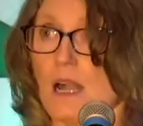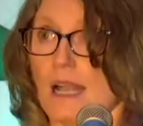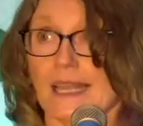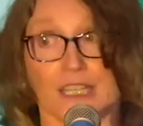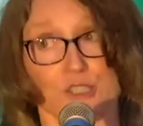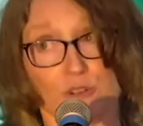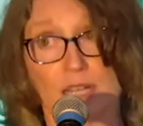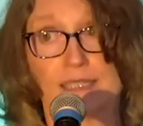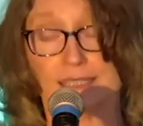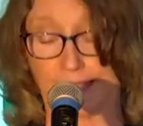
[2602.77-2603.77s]
In a
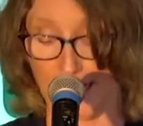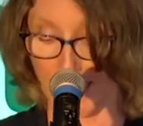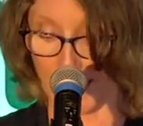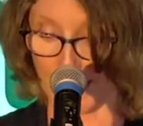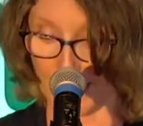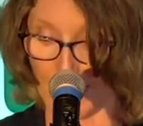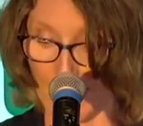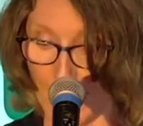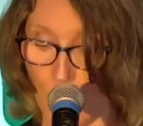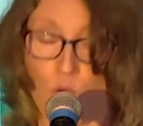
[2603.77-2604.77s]
drunken state,
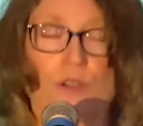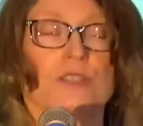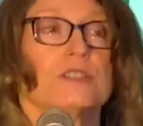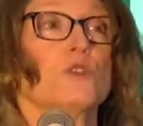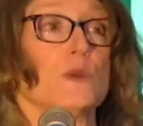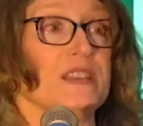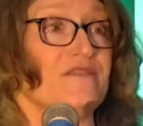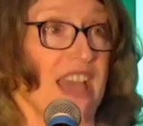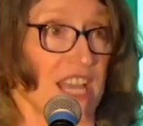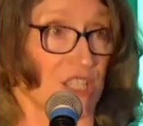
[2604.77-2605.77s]
he orders Queen
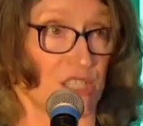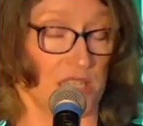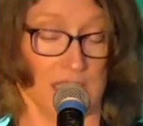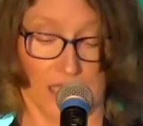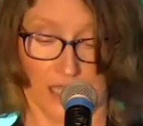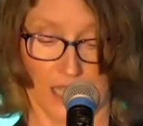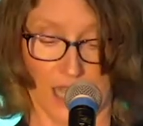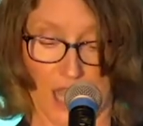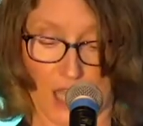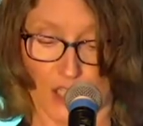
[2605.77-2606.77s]
Vashti
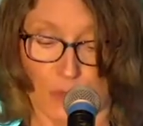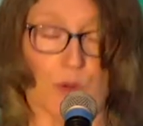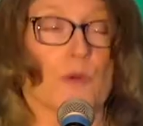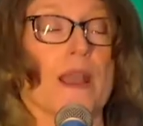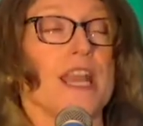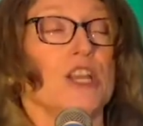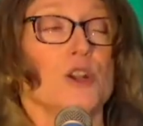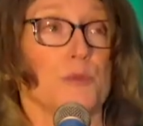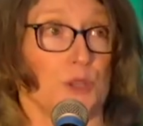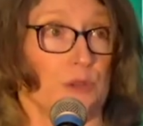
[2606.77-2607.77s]
to parade her
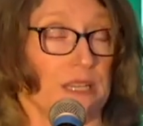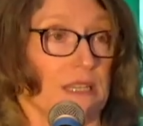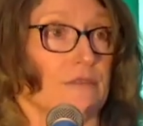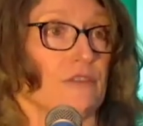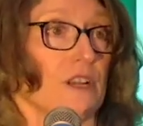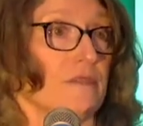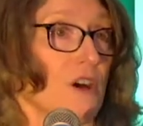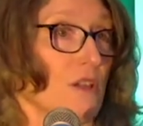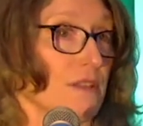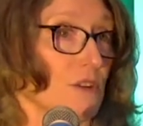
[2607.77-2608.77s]
beauty in front of
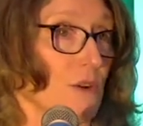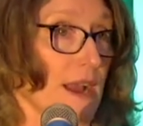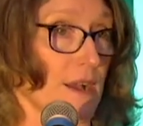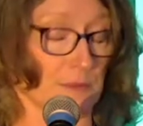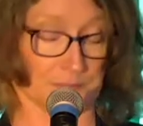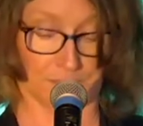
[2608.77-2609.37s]
all the crowd.